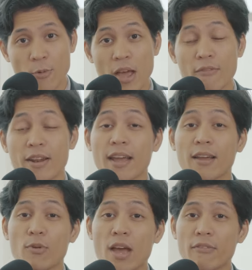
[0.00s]
We have an
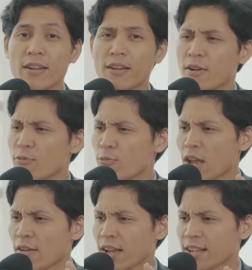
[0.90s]

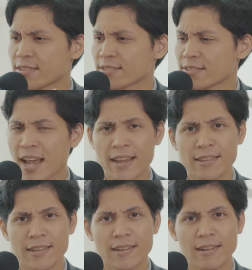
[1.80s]

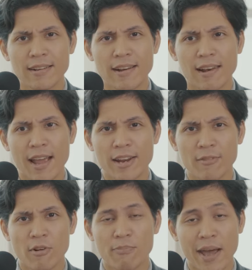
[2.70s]
exciting
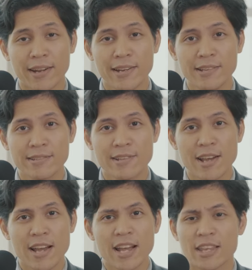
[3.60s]
lineup of panelists
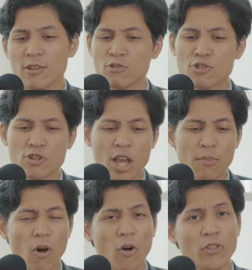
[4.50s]
here to share
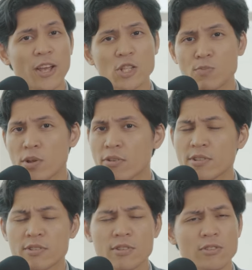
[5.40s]
about all their
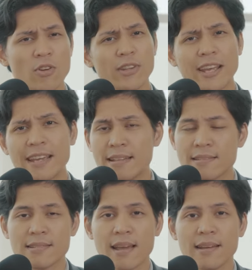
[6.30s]
experiences, all their
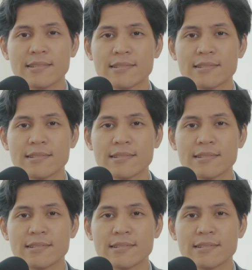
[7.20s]
insights.